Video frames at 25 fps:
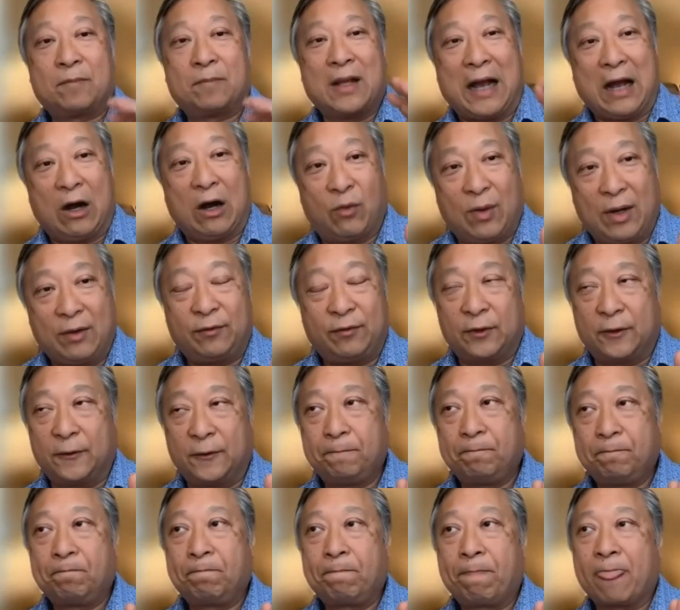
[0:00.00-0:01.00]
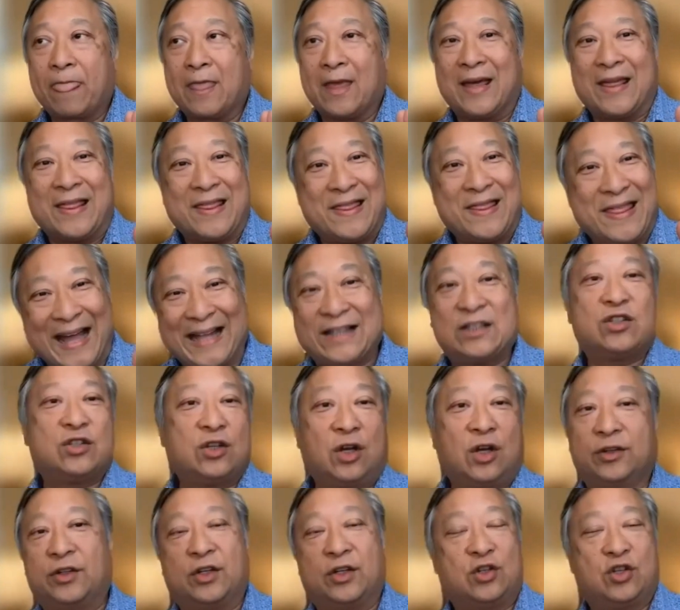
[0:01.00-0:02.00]
However, that's
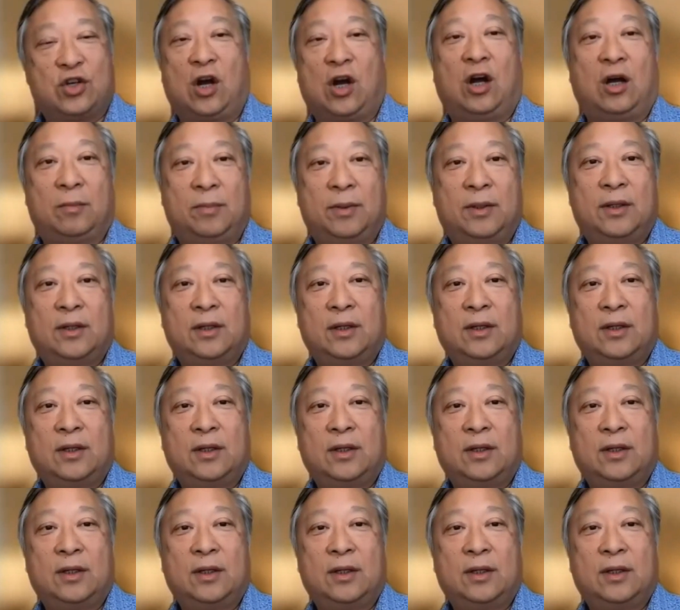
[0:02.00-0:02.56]
not the job.